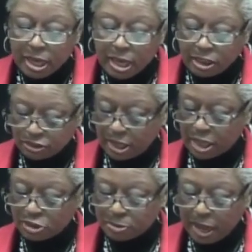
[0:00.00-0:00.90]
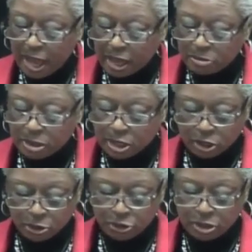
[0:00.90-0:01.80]
He stands behind me
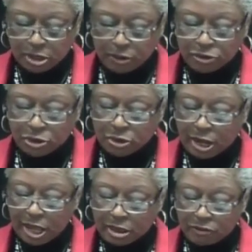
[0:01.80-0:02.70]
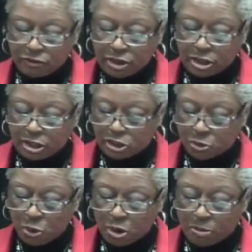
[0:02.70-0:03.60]
close enough so that I can feel his
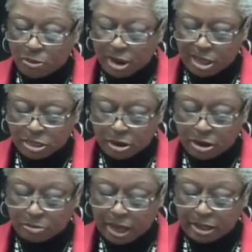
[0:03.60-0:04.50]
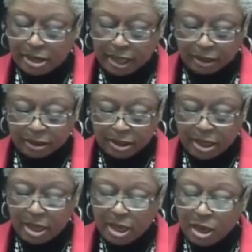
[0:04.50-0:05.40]
warm breath on my neck.
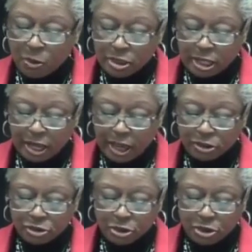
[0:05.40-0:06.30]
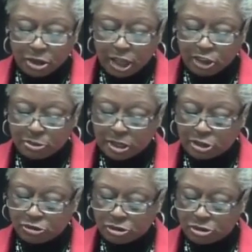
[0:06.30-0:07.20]
When the last girl has been
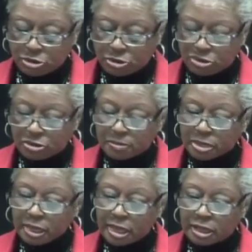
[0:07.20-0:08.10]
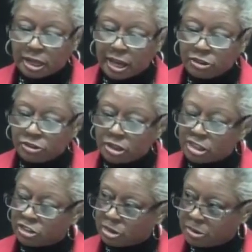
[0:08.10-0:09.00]
introduced and the lights in
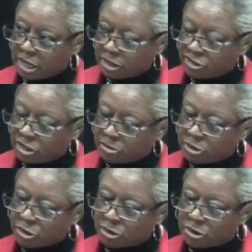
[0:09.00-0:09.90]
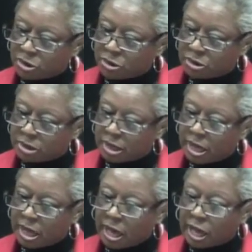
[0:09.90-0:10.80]
the gymnasium turned on,
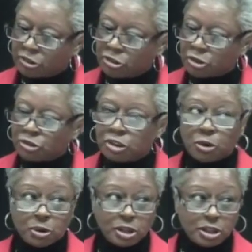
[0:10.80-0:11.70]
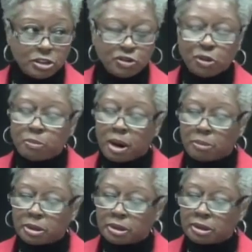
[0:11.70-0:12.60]
I search the audience for
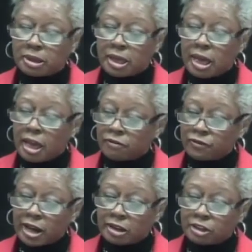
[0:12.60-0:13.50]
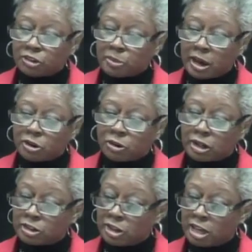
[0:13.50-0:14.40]
Mama and finally spot her at
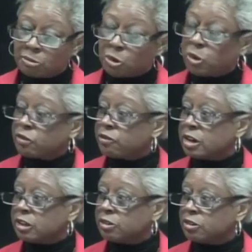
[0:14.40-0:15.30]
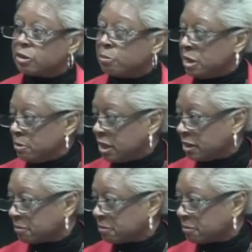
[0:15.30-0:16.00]
a table with friends, beaming.